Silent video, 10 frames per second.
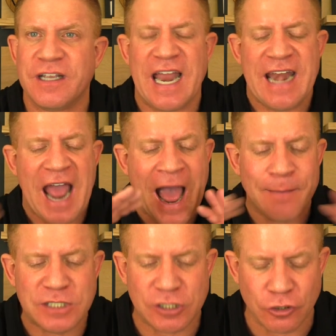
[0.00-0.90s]
An
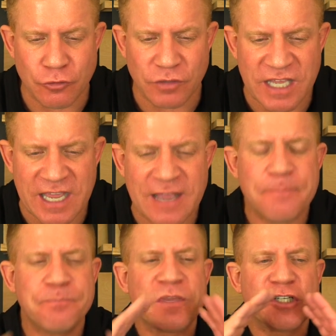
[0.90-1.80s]
absolutely
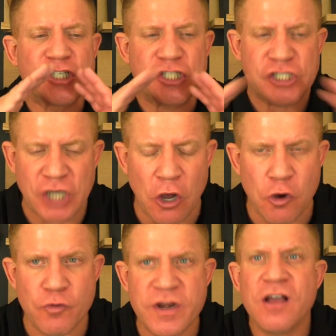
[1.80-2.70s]

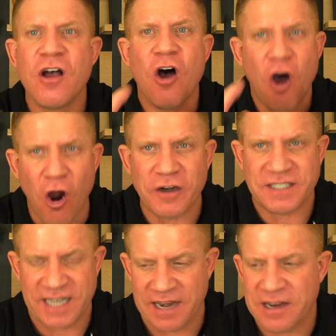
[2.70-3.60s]
stone
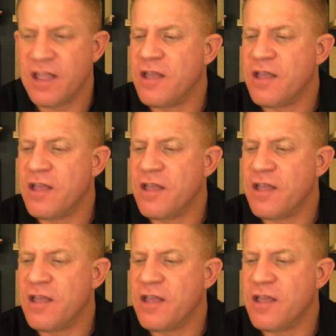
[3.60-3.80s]
hard 10.